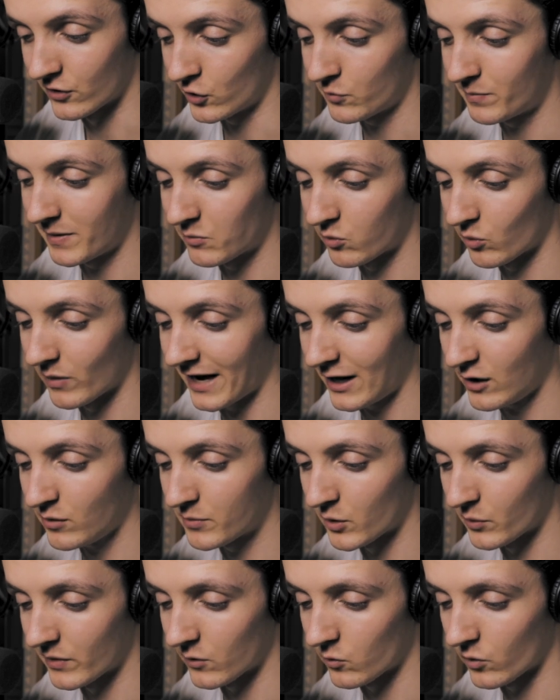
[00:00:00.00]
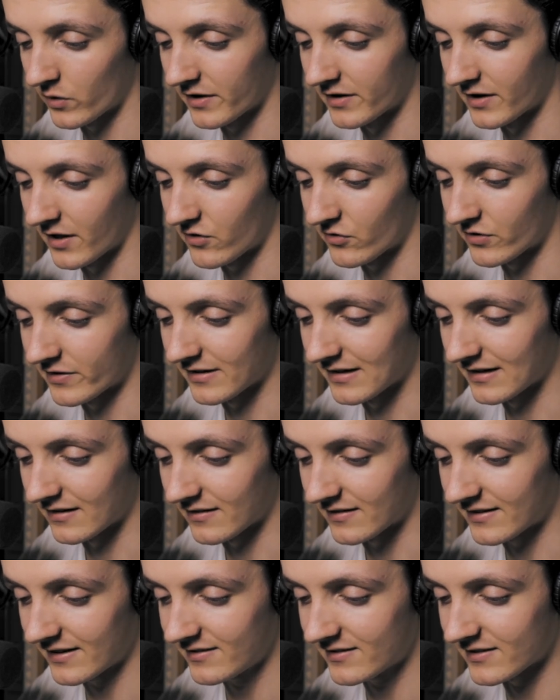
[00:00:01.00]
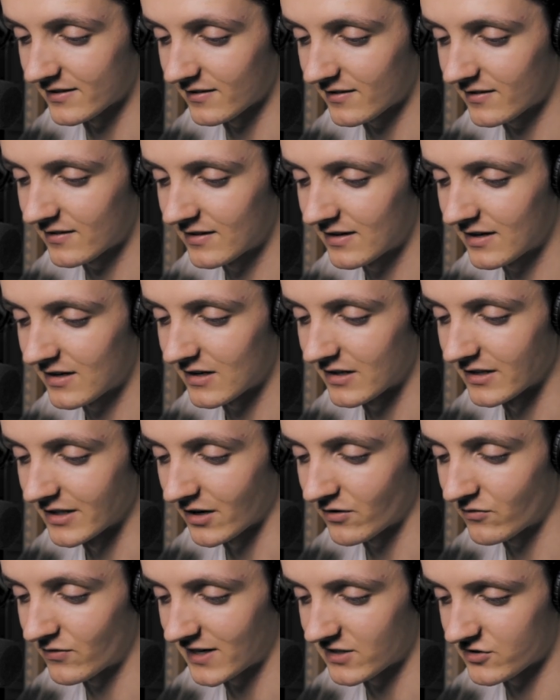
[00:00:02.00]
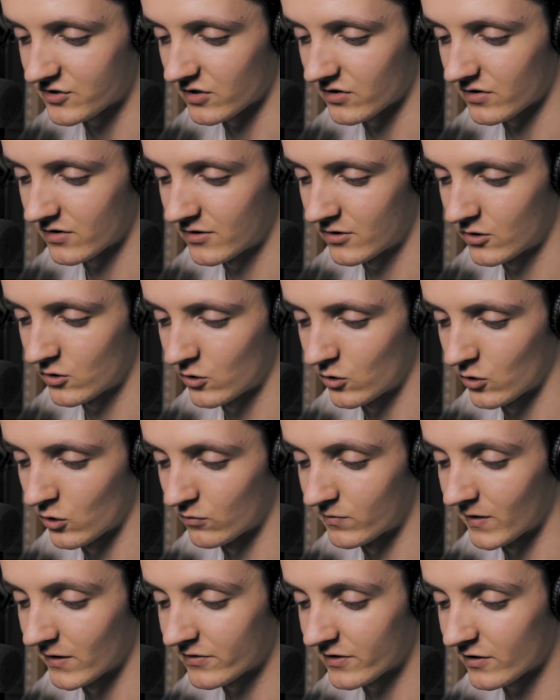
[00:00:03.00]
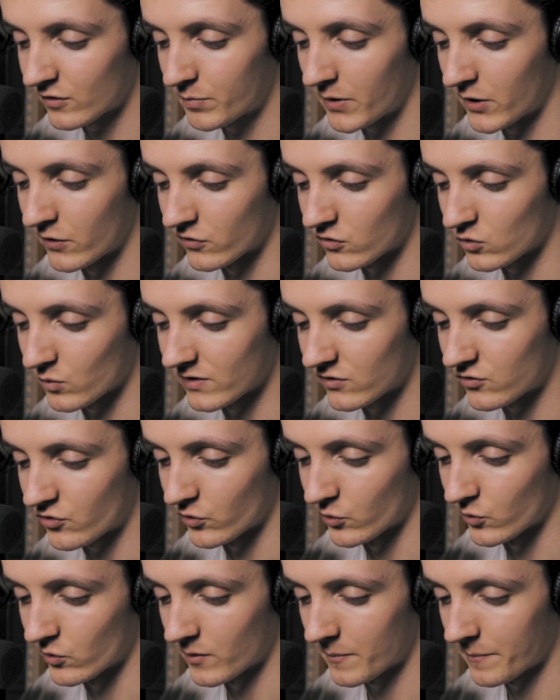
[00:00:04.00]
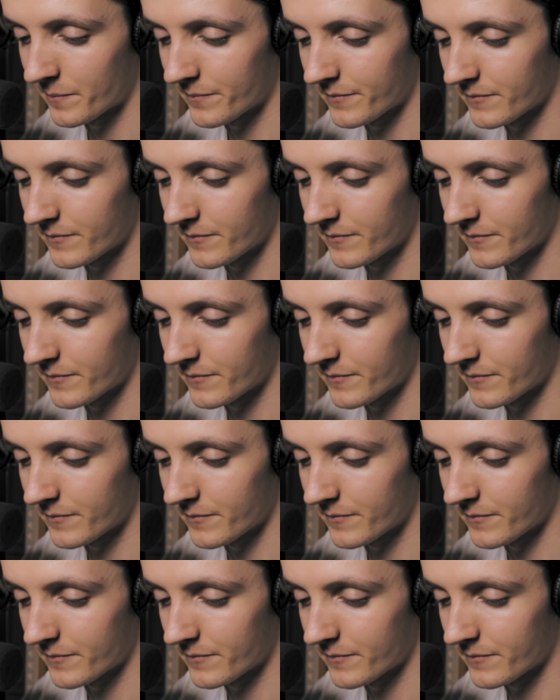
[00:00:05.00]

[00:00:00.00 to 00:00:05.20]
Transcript: though people were elbowing one another at a little distance, none ventured, or felt disposed to intrude.